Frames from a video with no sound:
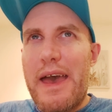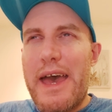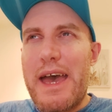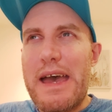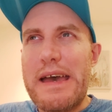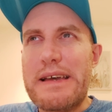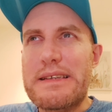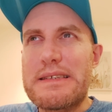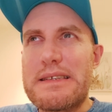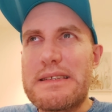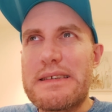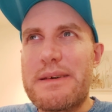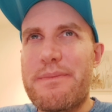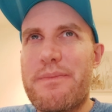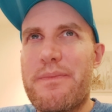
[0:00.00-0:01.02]
and
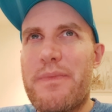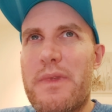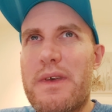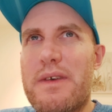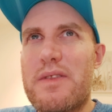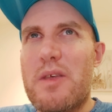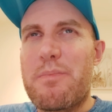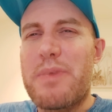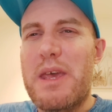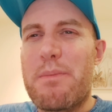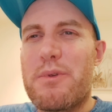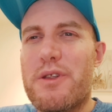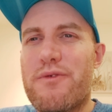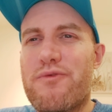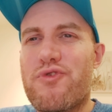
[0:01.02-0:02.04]
the
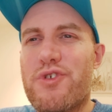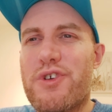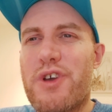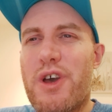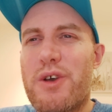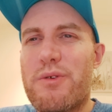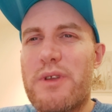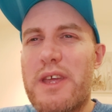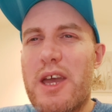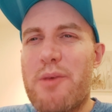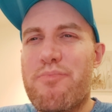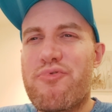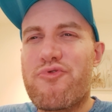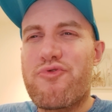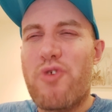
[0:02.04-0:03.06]
people of Draconia,
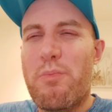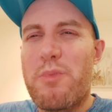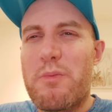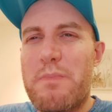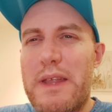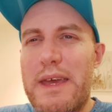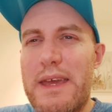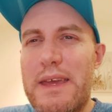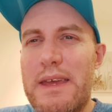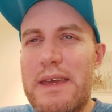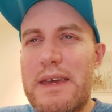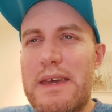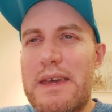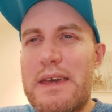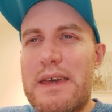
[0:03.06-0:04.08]
probably
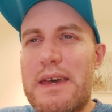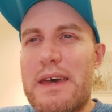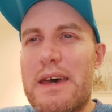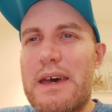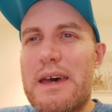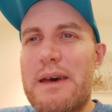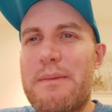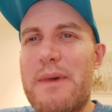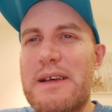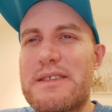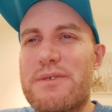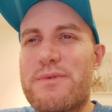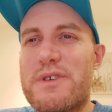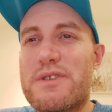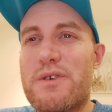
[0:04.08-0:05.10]
as
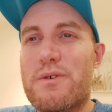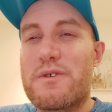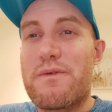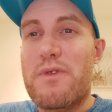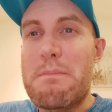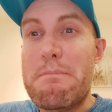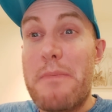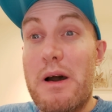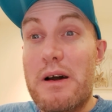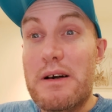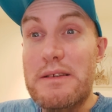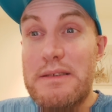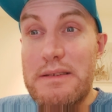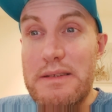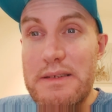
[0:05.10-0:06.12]
a result of the
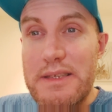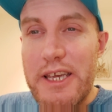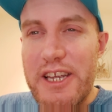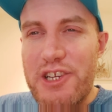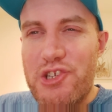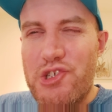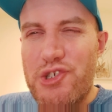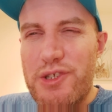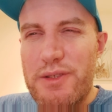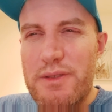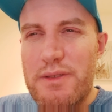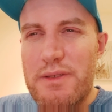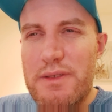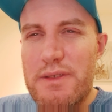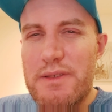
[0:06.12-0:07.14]
Master's
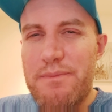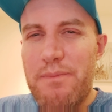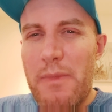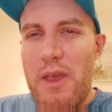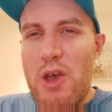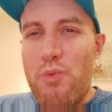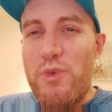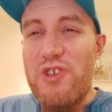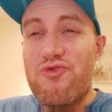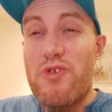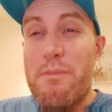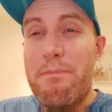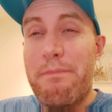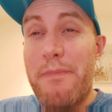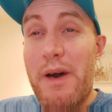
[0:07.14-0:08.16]
actions, which
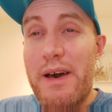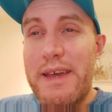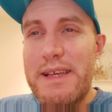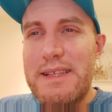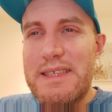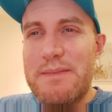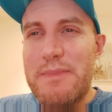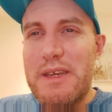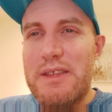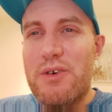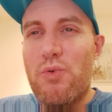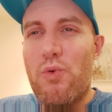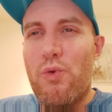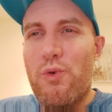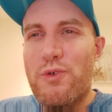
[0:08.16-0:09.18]
reminds me
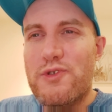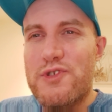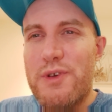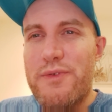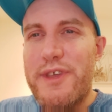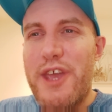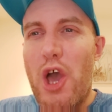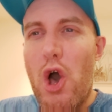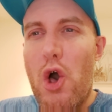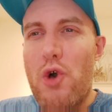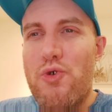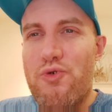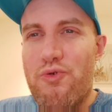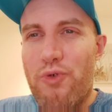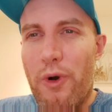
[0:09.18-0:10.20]
that also the
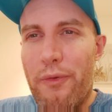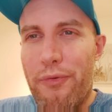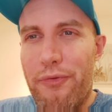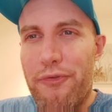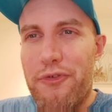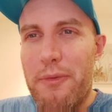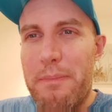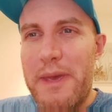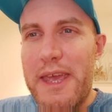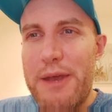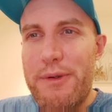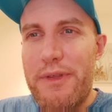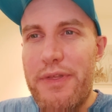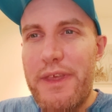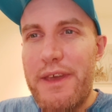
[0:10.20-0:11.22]
Ogrons appear
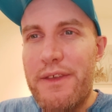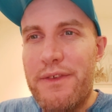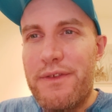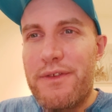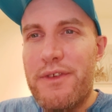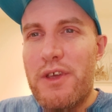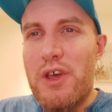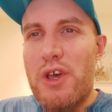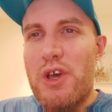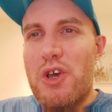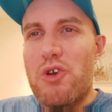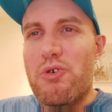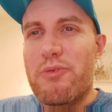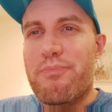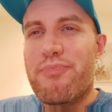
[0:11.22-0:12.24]
in this,
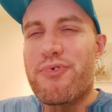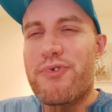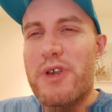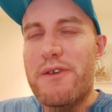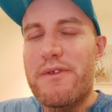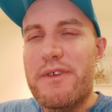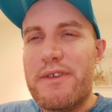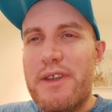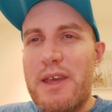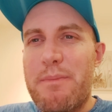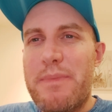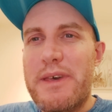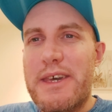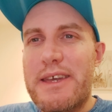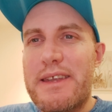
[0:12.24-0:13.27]
who had previously
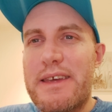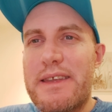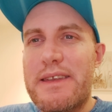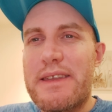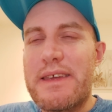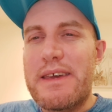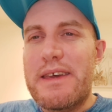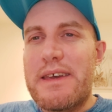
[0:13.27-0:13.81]
appeared in